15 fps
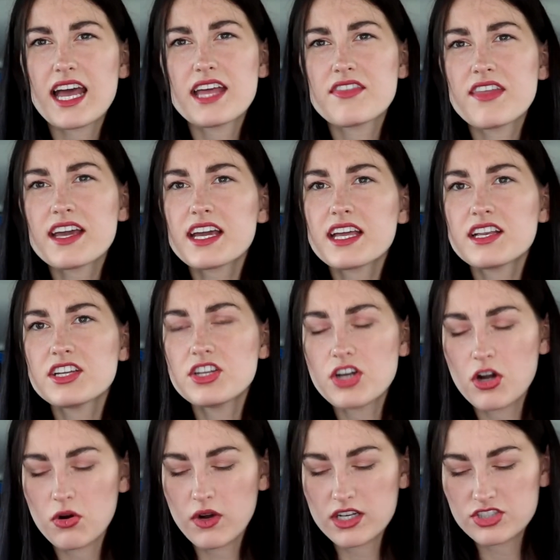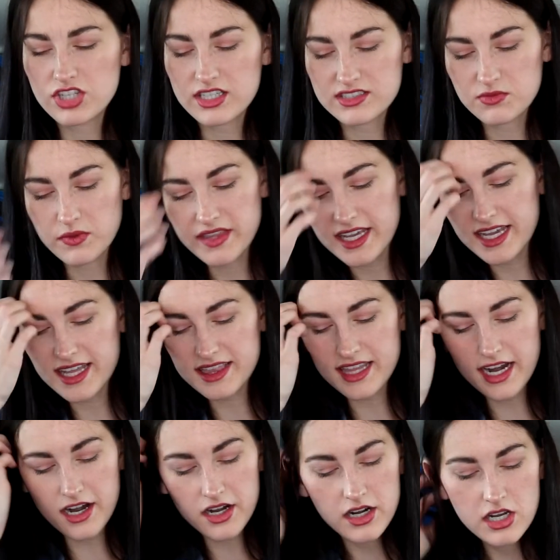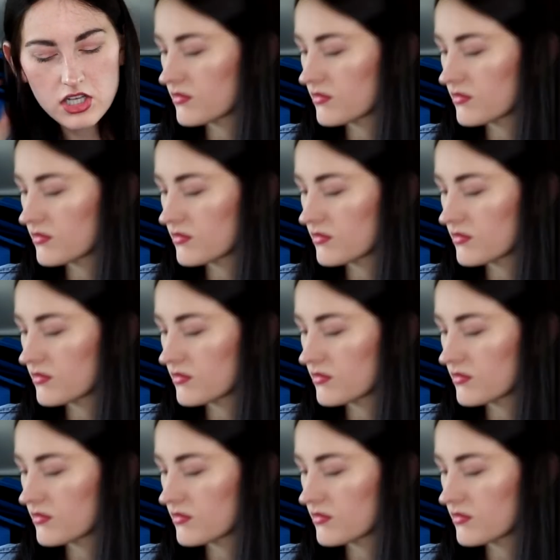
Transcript: and they can, you know, adjust when they get there.